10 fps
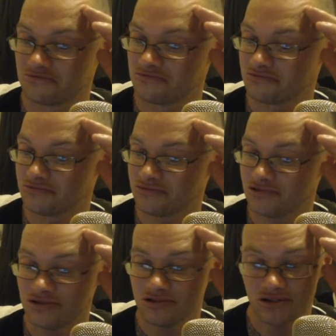
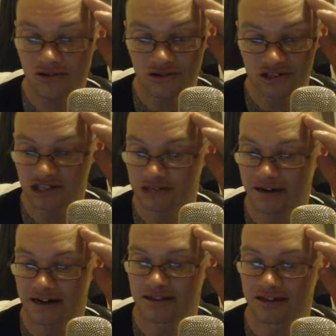not such a
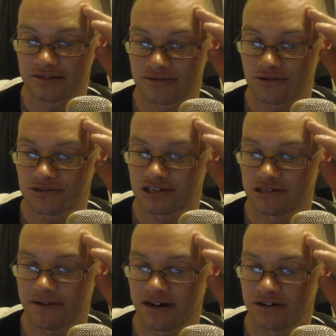bad thing. Not such a
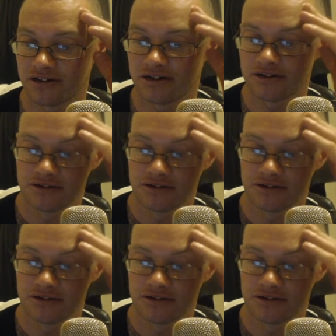bad idea.